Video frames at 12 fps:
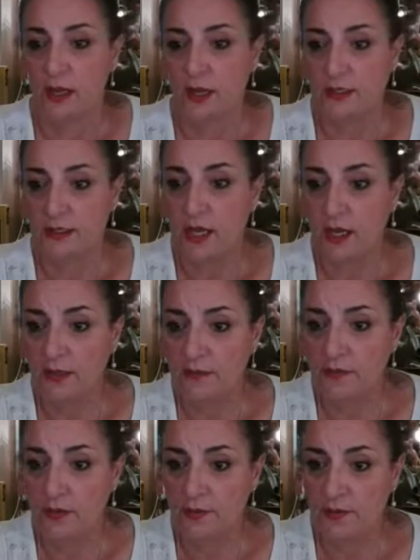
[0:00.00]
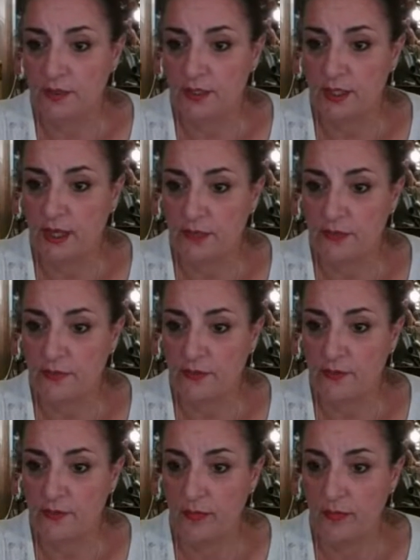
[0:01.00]
a ton of them, a ton of
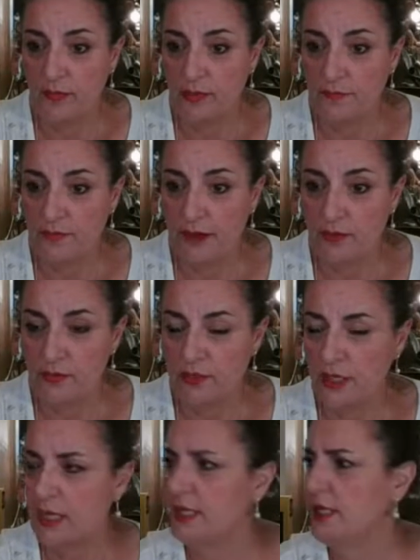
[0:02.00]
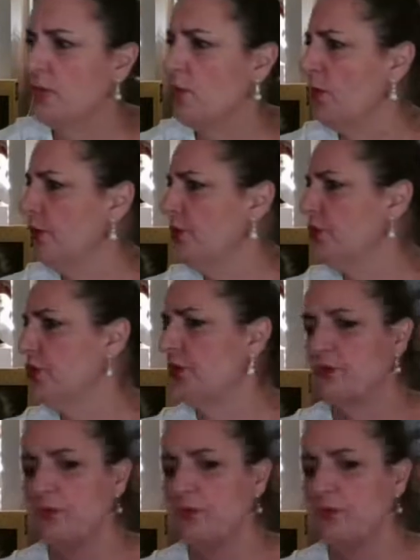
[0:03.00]
them. And I found, I think, one or two